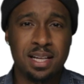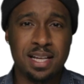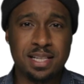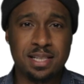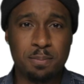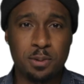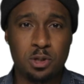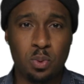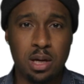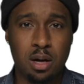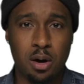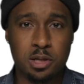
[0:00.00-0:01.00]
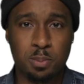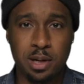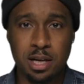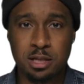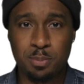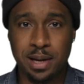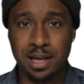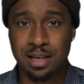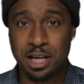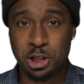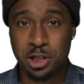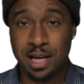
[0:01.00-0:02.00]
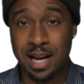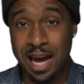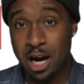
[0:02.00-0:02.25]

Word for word: that simple tweet caused plenty of speculation that